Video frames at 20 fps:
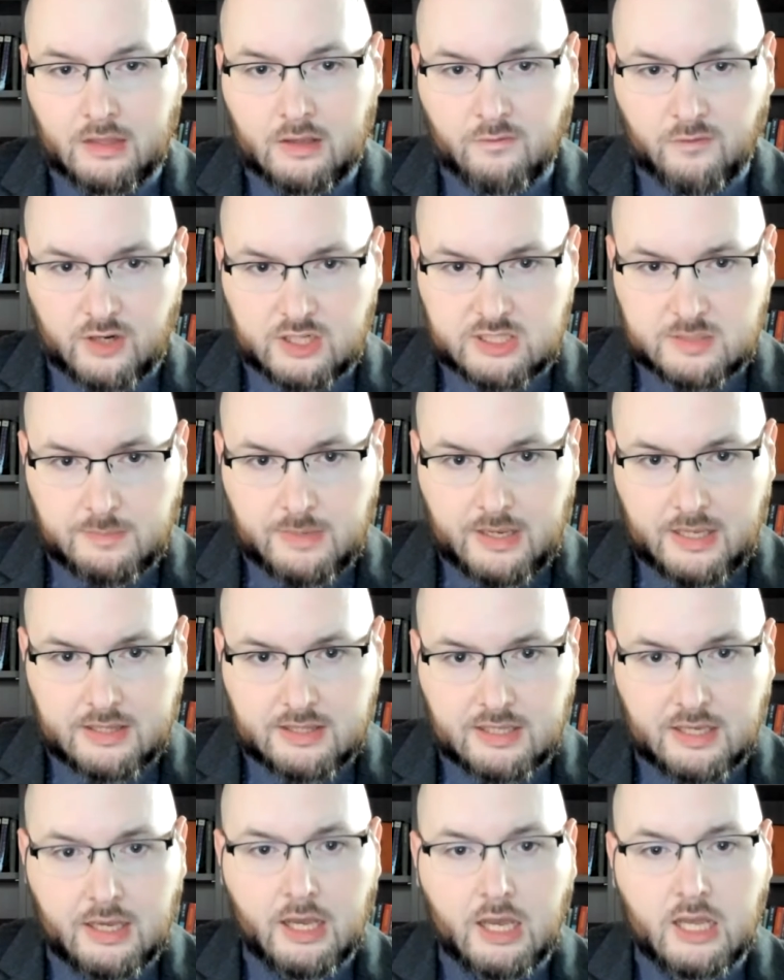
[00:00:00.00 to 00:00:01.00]
For Smith,
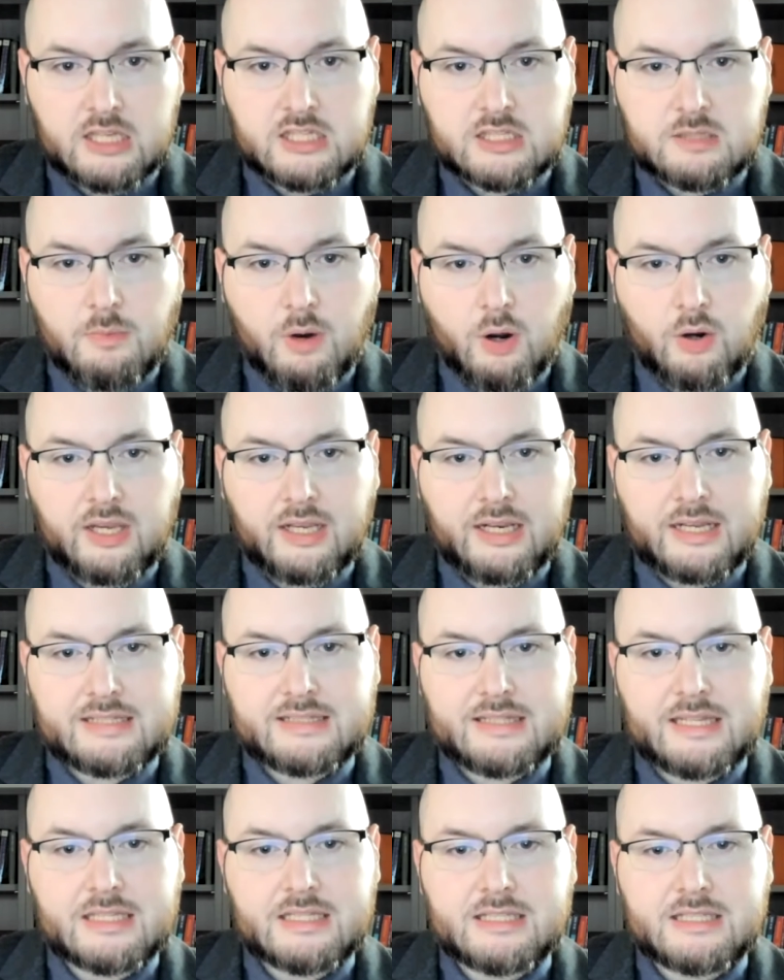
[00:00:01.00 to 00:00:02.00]
smoking is
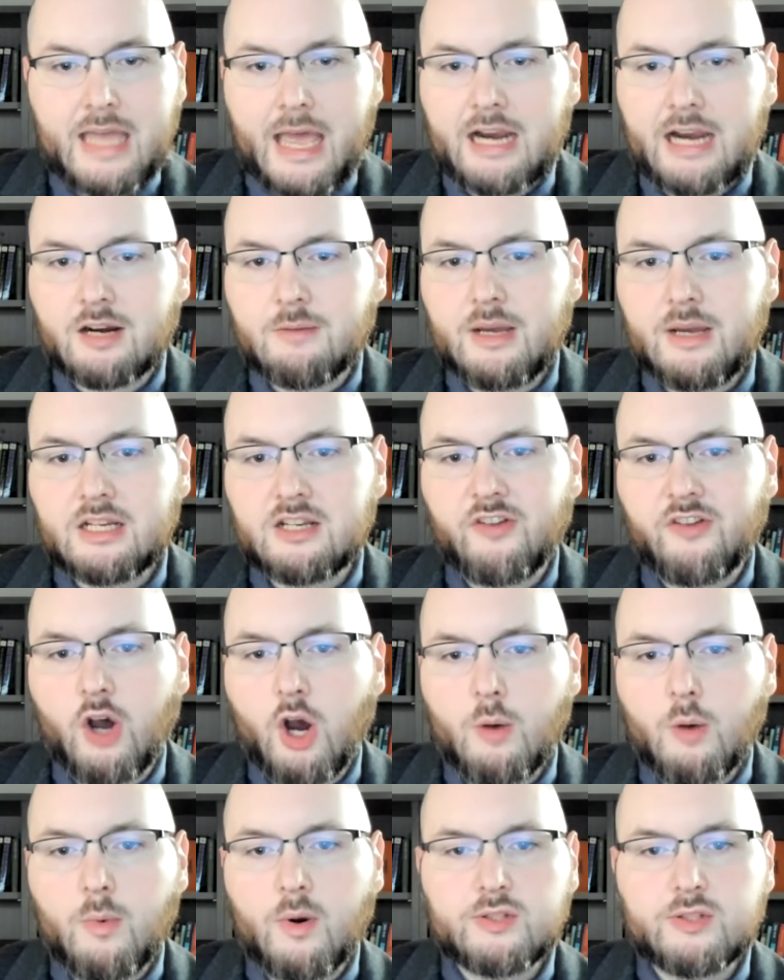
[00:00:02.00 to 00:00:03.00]
the sacrament of
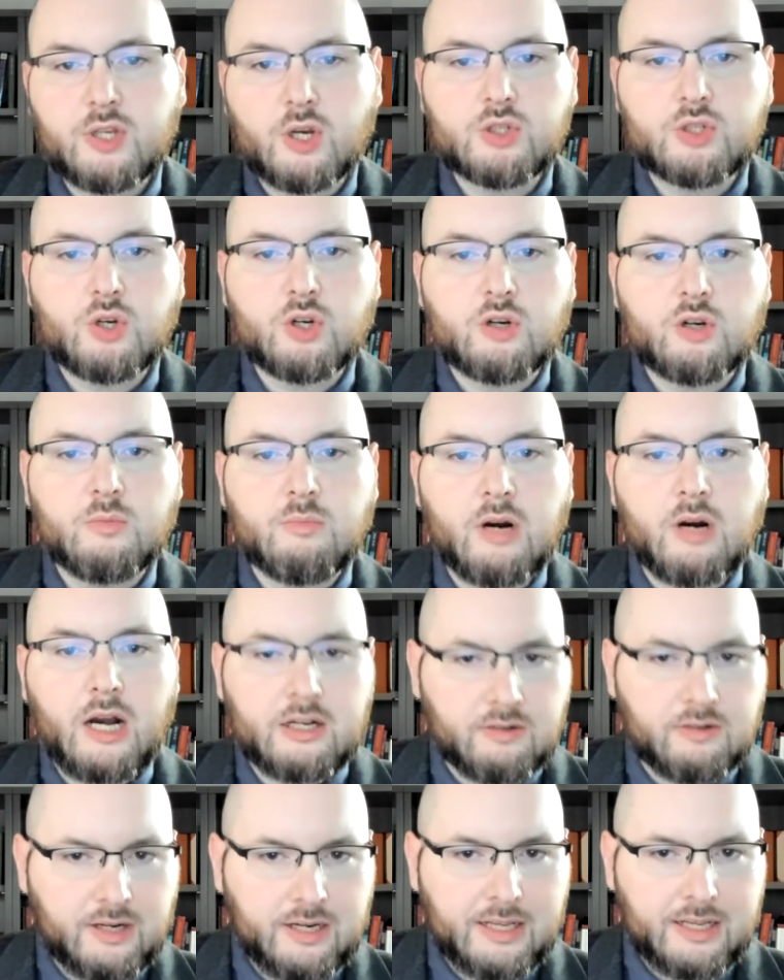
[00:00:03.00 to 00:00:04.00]
homosocial
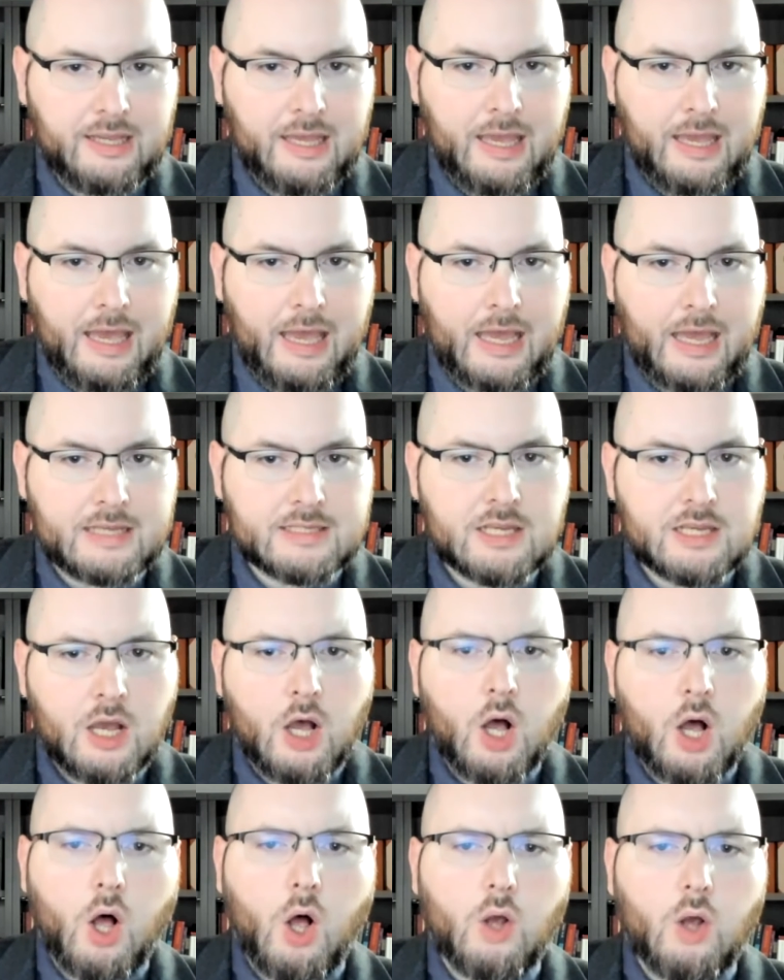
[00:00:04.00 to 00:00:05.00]
camaraderie, as
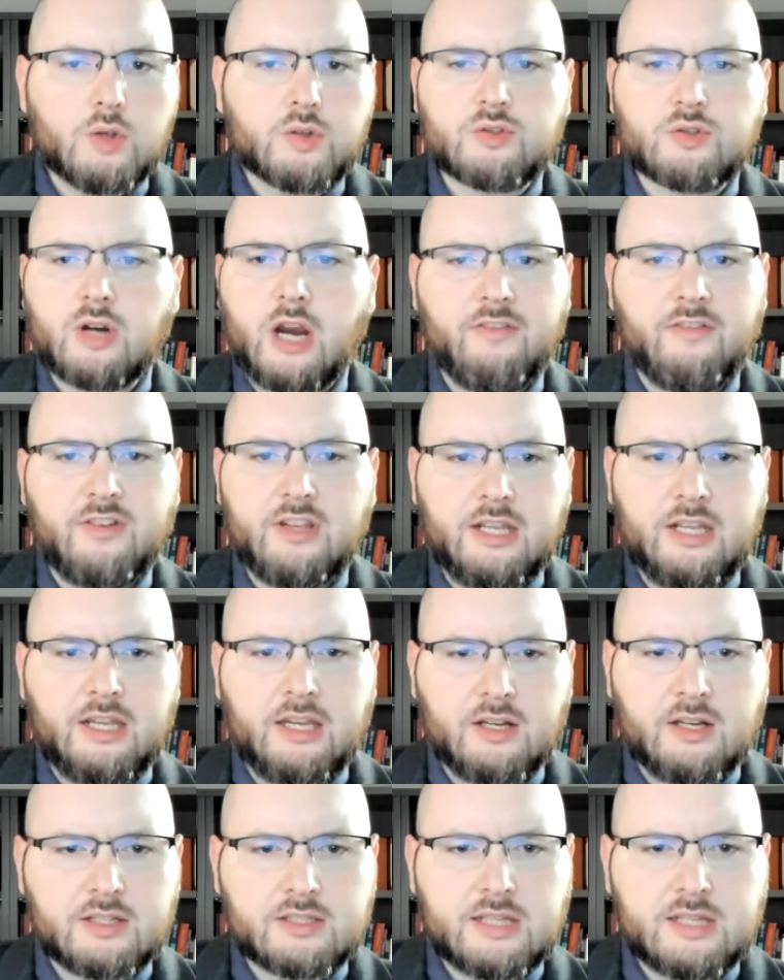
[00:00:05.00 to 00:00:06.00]
all strife it
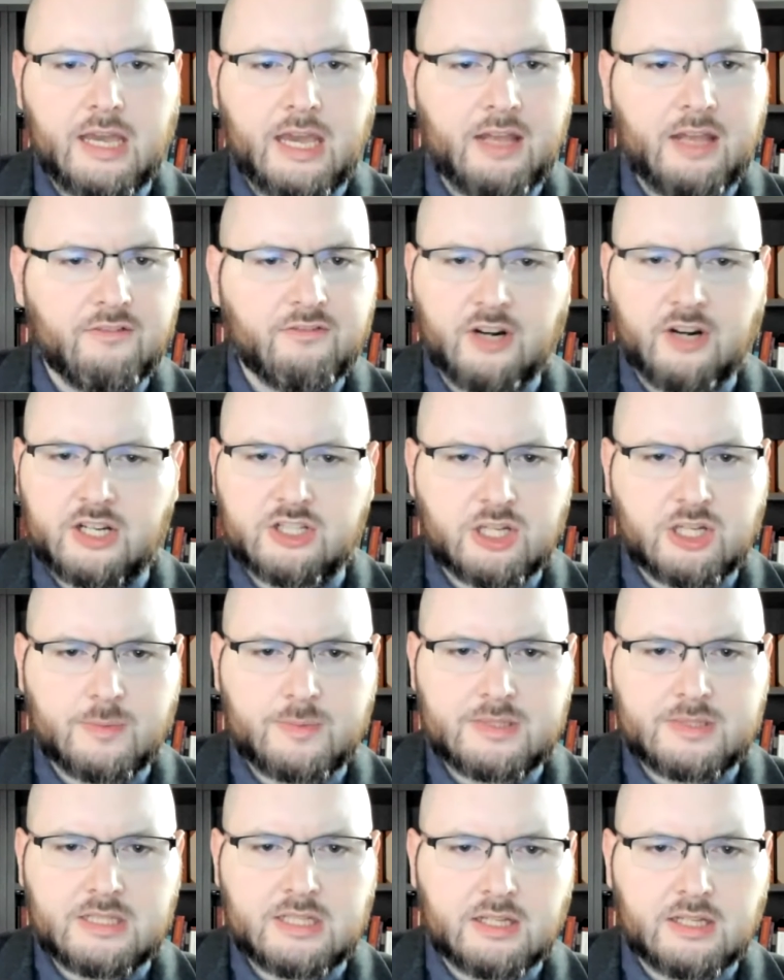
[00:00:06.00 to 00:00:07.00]
heals and friendship
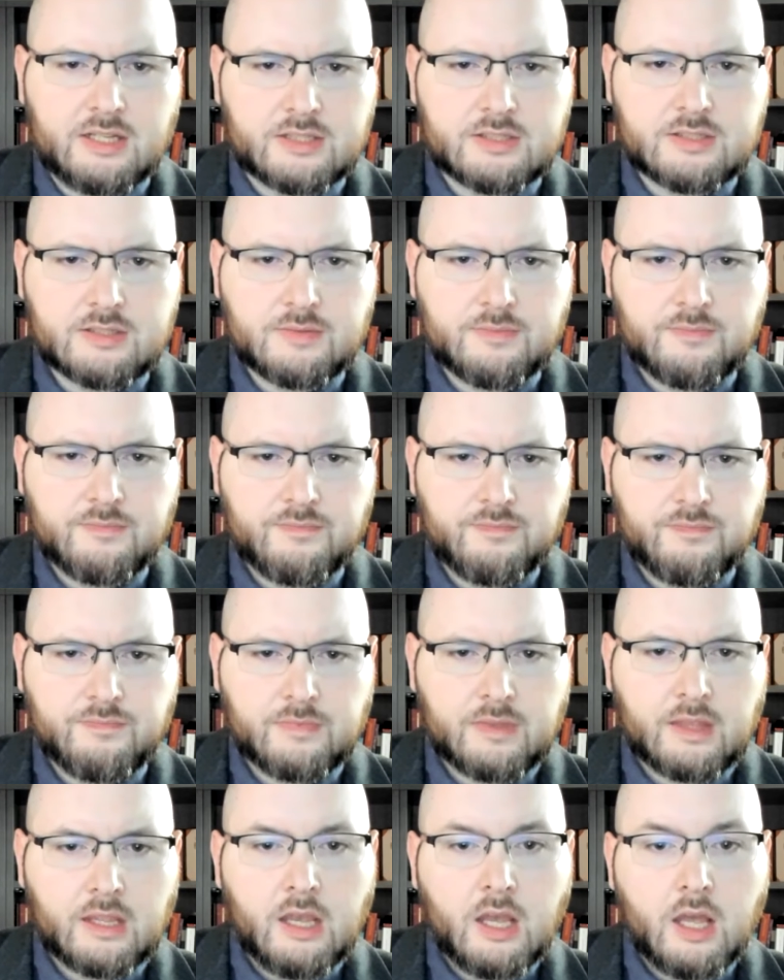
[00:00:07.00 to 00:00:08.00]
seals,
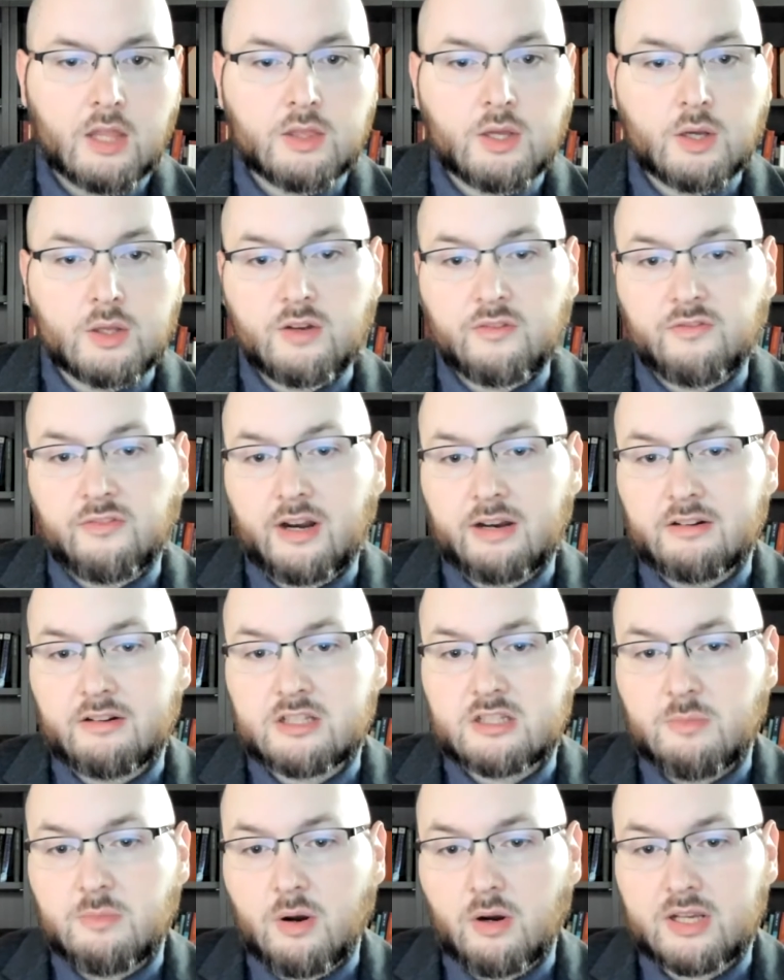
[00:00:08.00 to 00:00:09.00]
though the fragrant
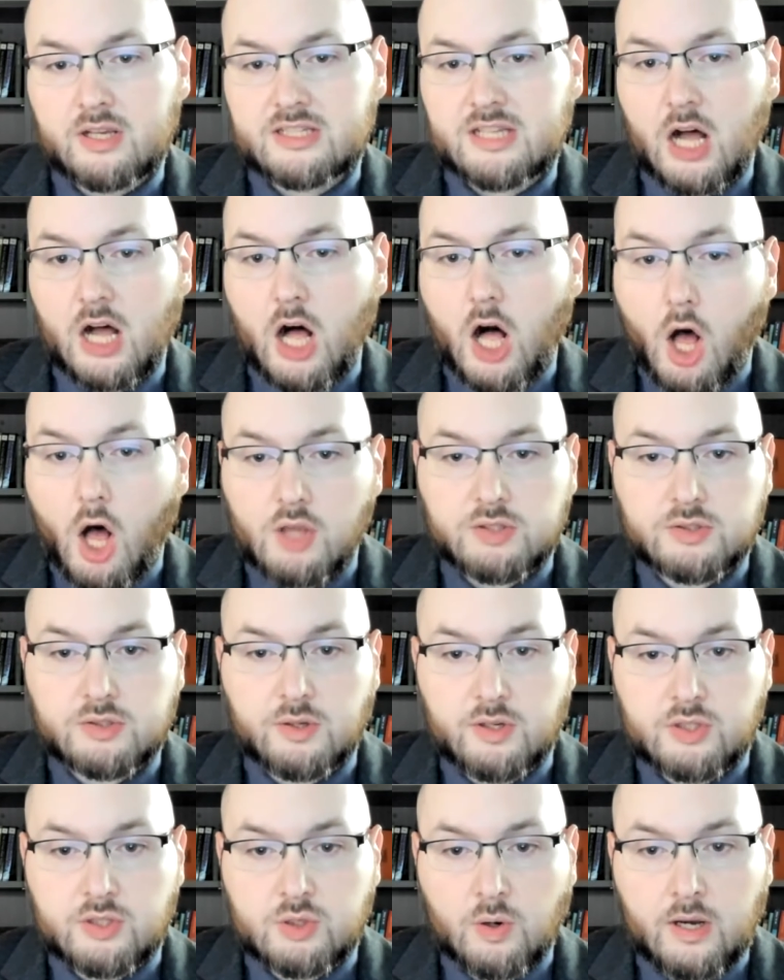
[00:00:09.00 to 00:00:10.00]
smoke is also
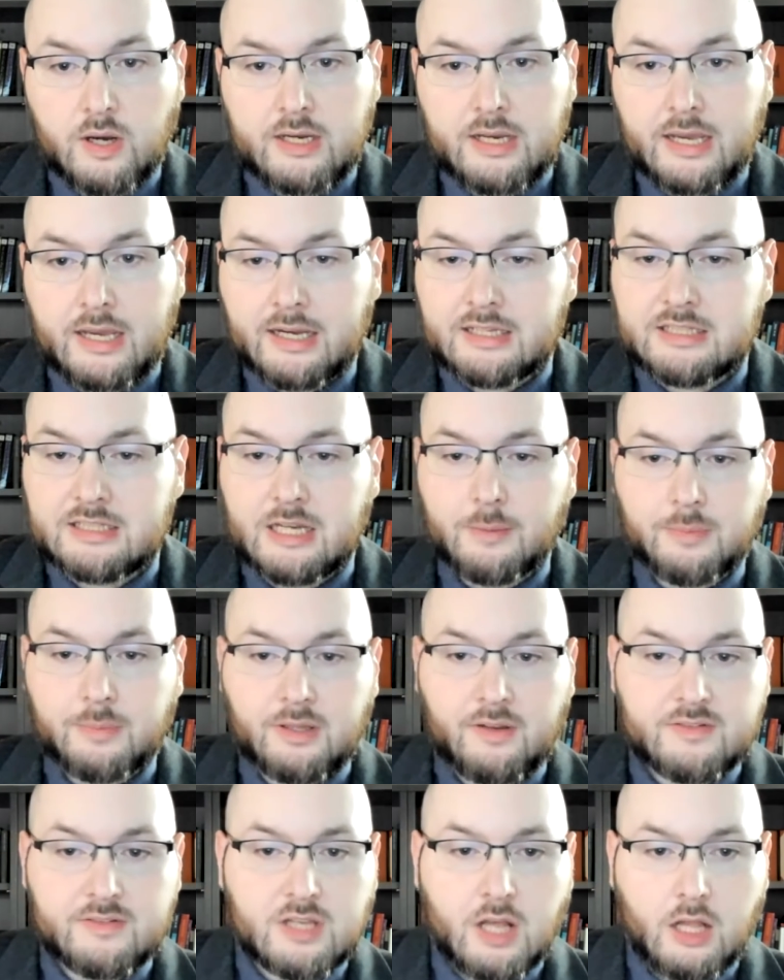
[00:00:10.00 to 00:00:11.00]
enjoyed in
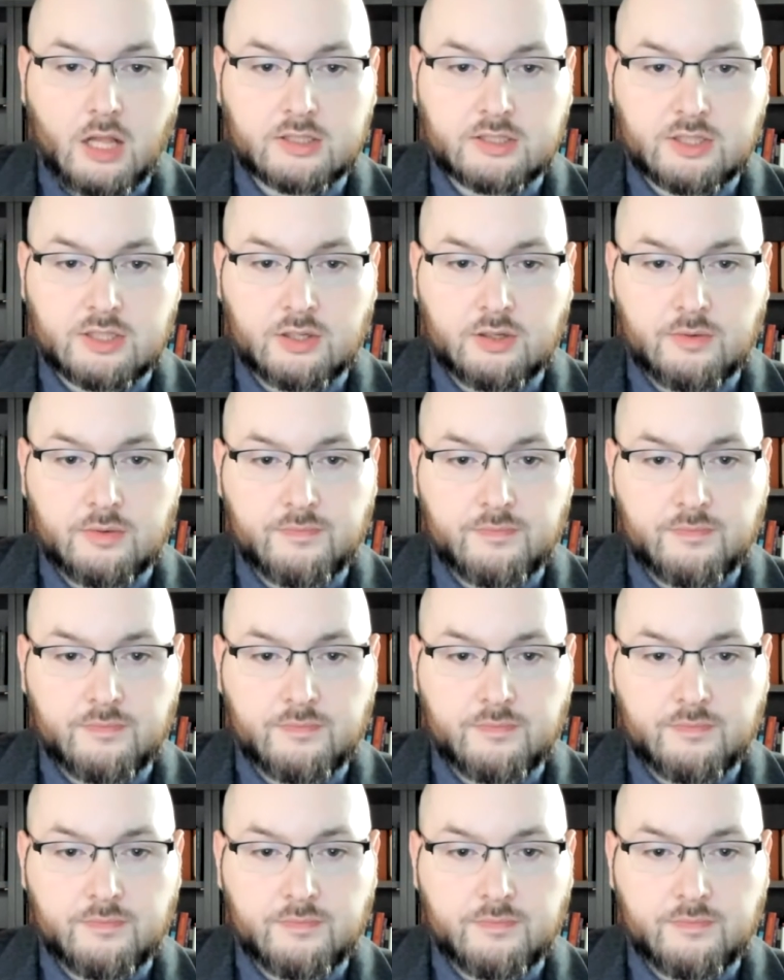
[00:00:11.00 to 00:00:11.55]
contemplative solitude.